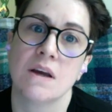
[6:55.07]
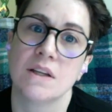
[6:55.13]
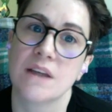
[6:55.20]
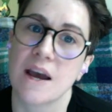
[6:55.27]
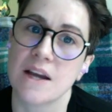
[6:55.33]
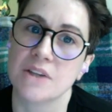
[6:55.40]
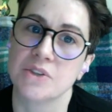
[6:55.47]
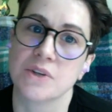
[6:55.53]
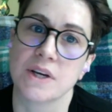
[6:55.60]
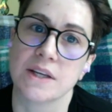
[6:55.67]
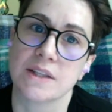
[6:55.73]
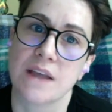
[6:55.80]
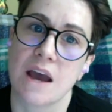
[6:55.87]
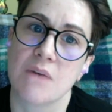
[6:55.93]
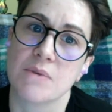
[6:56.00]
titrate
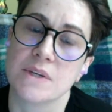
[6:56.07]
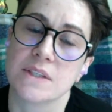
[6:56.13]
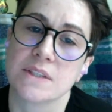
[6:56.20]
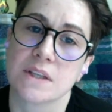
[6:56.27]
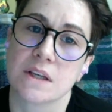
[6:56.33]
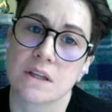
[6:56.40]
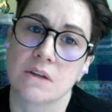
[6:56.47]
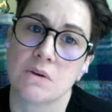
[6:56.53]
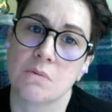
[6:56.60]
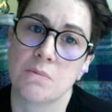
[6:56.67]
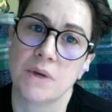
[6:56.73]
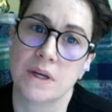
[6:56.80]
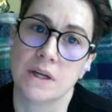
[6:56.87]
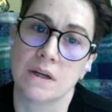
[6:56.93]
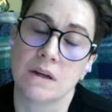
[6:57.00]
that risk a little
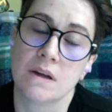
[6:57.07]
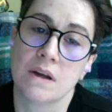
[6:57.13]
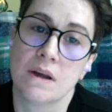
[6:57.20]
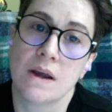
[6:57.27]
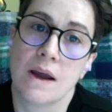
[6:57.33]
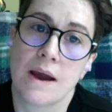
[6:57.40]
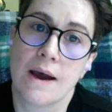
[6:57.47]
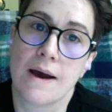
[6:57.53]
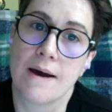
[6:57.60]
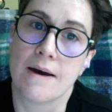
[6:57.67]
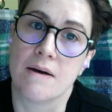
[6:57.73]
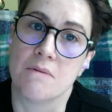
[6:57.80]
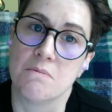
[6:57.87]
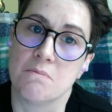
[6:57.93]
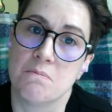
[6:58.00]
bit.
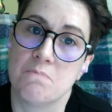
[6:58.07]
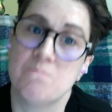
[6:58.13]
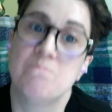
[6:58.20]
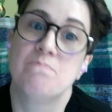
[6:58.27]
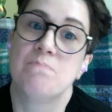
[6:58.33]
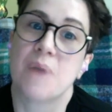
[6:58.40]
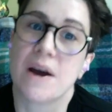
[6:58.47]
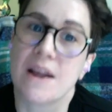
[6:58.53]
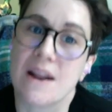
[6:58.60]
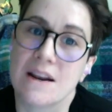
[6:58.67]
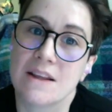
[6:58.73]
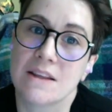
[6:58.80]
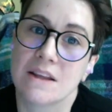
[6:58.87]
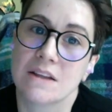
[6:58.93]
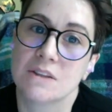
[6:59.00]
But
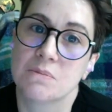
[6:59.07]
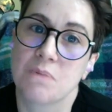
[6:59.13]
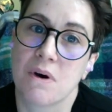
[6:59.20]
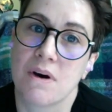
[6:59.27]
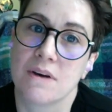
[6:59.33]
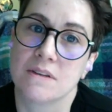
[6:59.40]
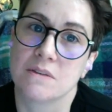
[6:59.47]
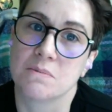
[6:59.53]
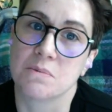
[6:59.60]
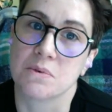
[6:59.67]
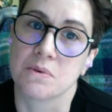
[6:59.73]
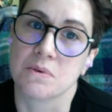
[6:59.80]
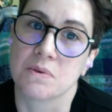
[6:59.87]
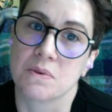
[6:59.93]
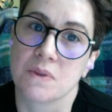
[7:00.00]
anything's
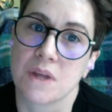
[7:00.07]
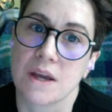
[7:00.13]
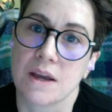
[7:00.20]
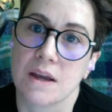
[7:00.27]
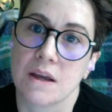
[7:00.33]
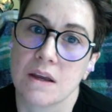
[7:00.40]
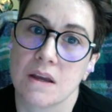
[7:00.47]
possible. Like